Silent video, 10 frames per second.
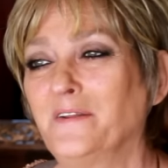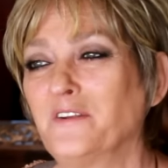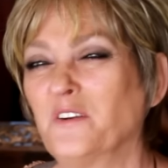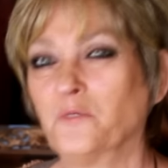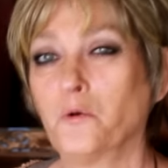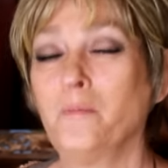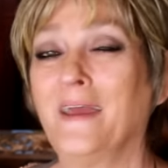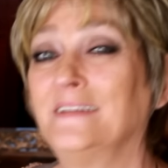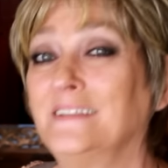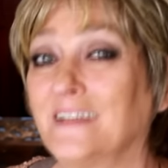your
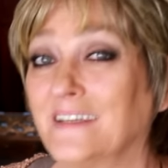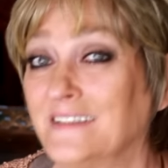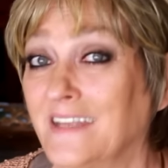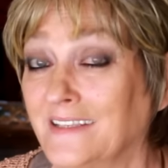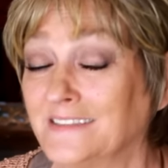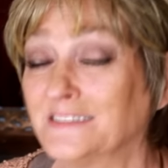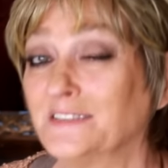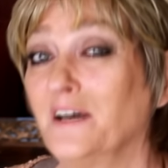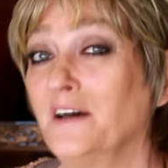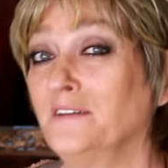romantic
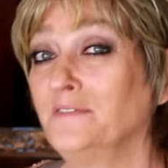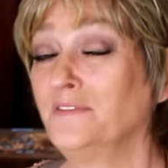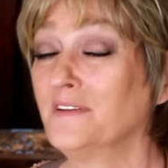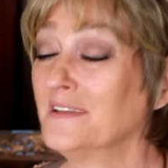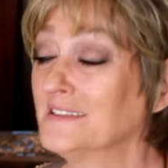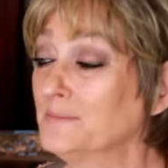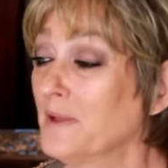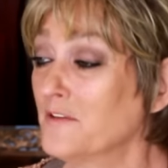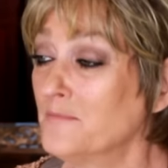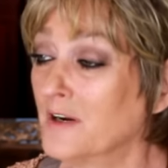dates of this
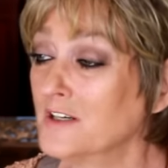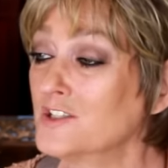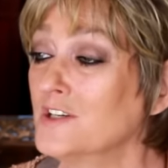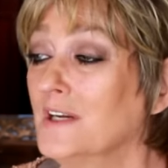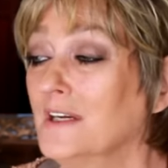month of March.